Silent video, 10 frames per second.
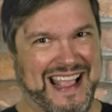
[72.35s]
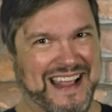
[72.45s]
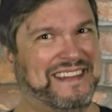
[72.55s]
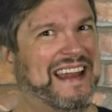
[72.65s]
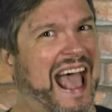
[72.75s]

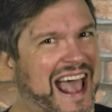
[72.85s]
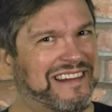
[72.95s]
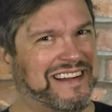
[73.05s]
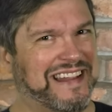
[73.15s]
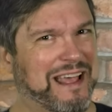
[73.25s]
It's an
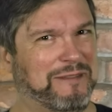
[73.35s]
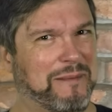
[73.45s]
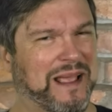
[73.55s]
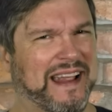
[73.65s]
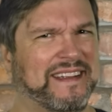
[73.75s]
adjective
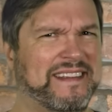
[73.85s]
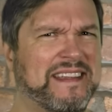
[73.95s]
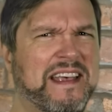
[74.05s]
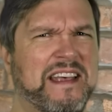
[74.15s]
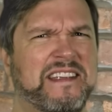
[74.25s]
that
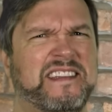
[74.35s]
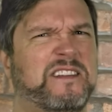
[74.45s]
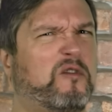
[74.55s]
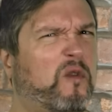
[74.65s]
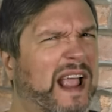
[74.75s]
means
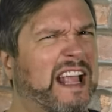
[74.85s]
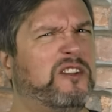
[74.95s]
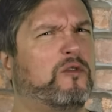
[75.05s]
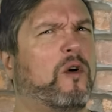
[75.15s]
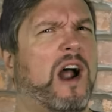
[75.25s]

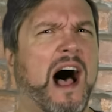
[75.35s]
strange or